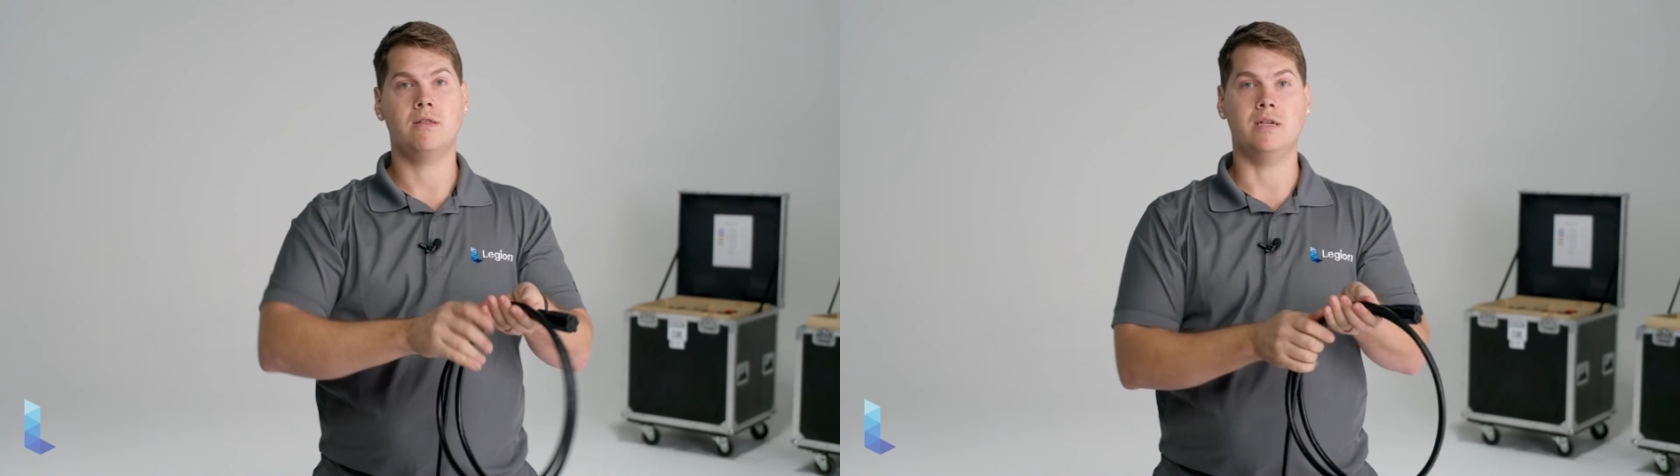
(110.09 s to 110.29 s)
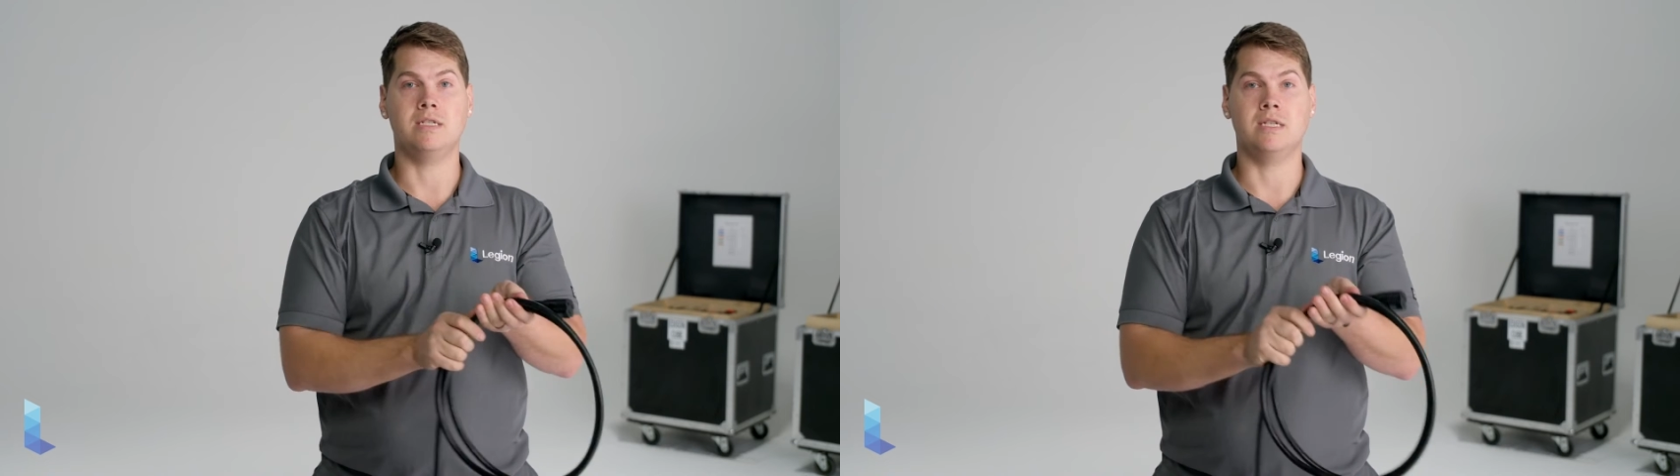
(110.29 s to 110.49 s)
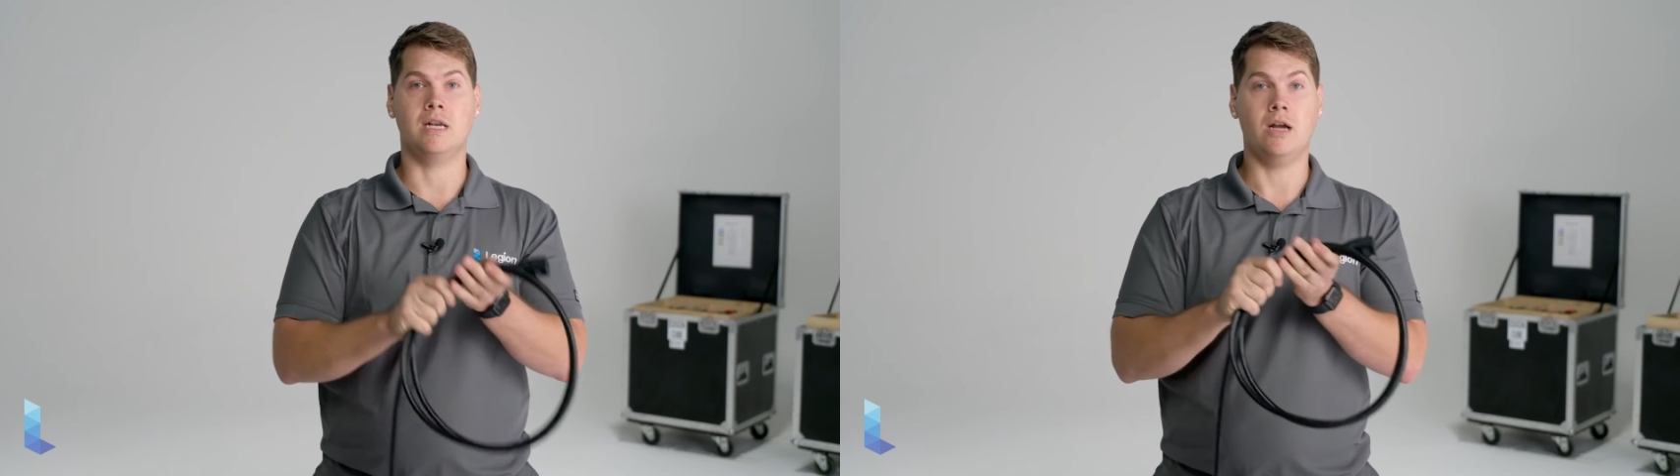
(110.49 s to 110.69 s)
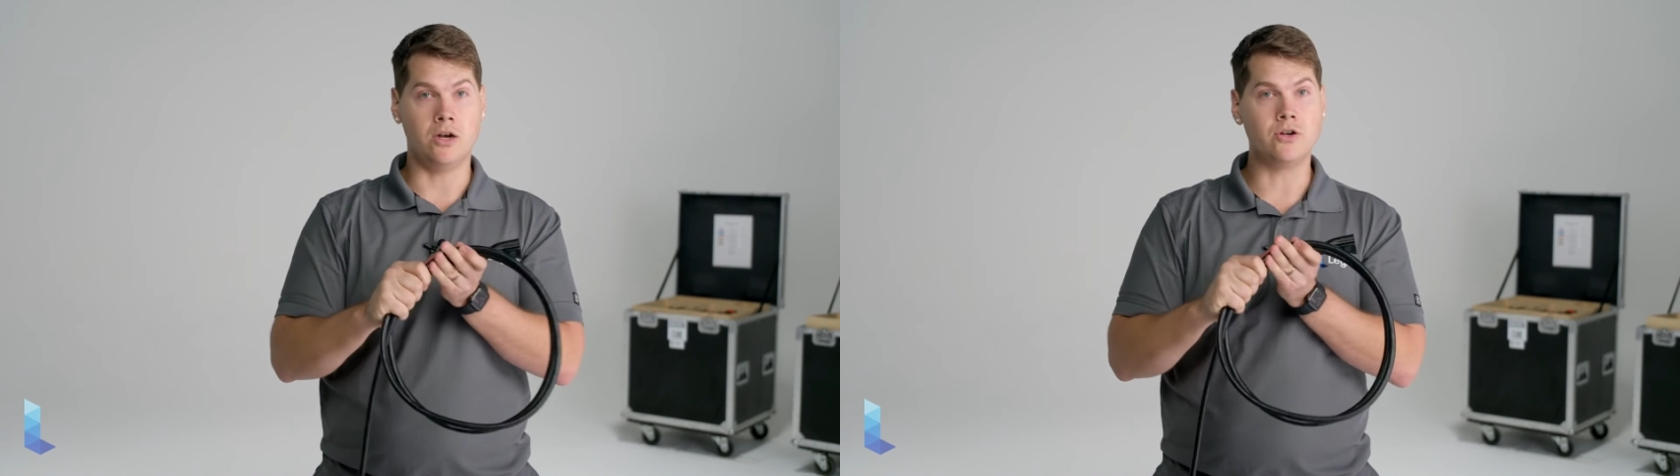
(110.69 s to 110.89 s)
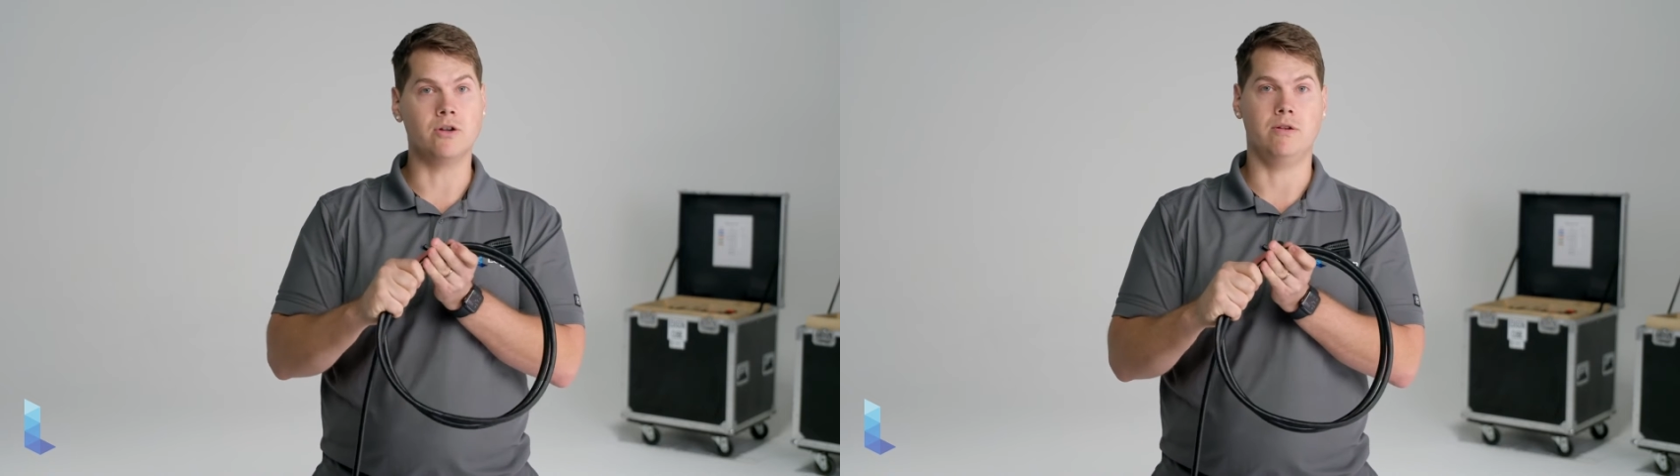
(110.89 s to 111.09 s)
This is an
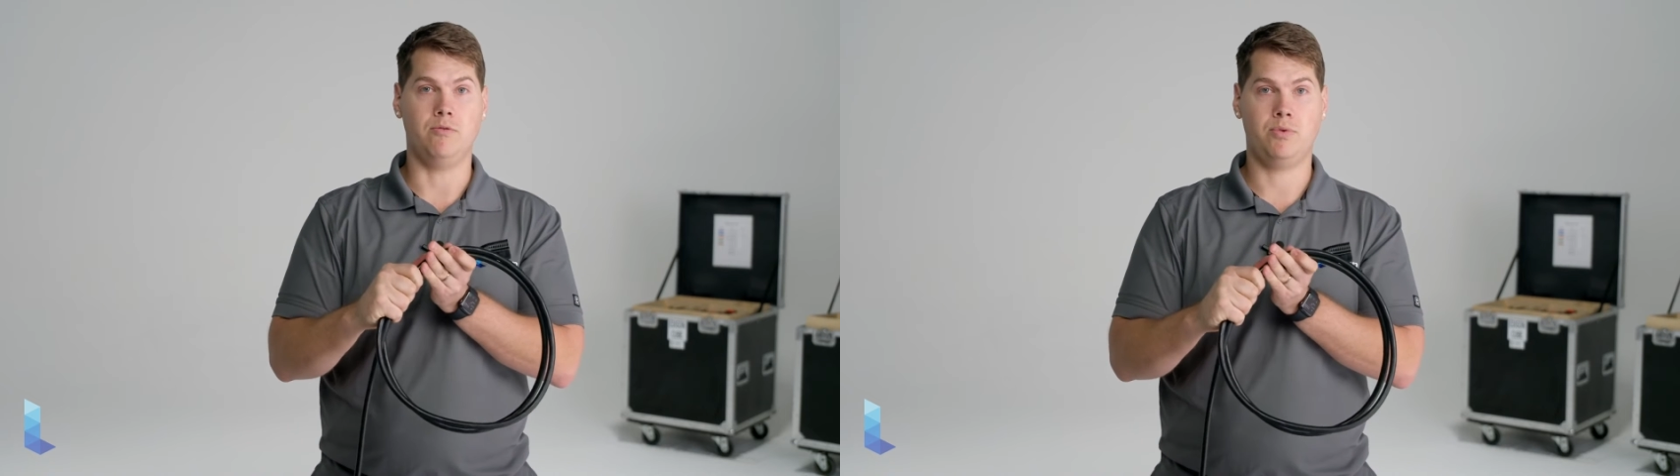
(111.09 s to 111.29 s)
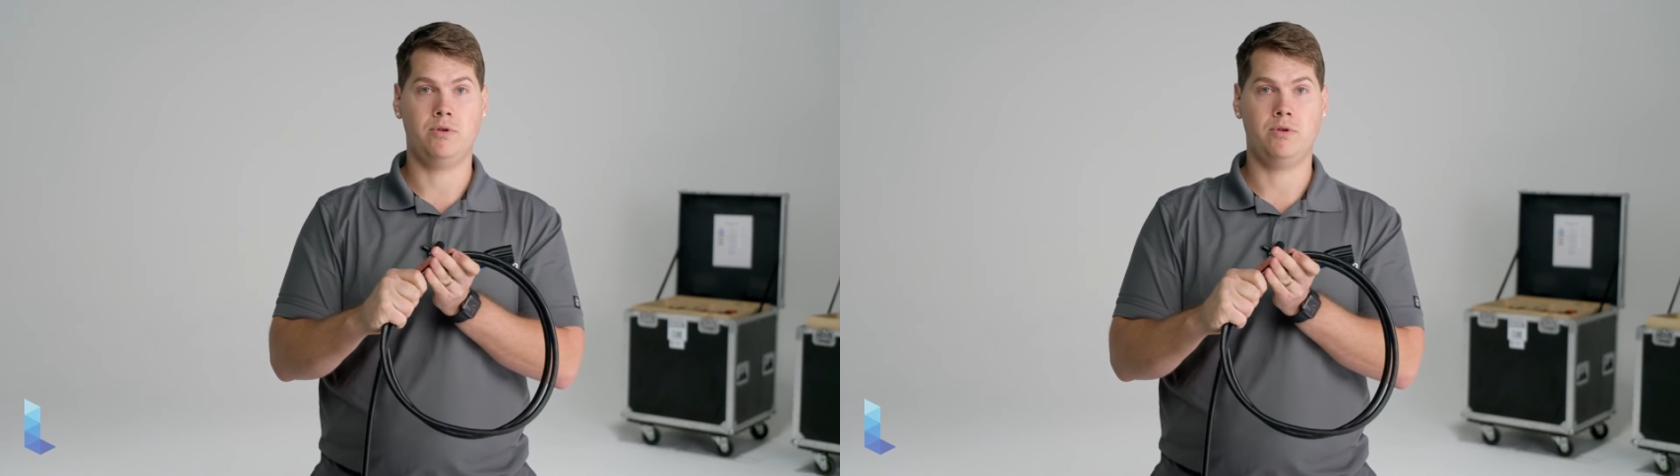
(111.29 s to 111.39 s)
under loop.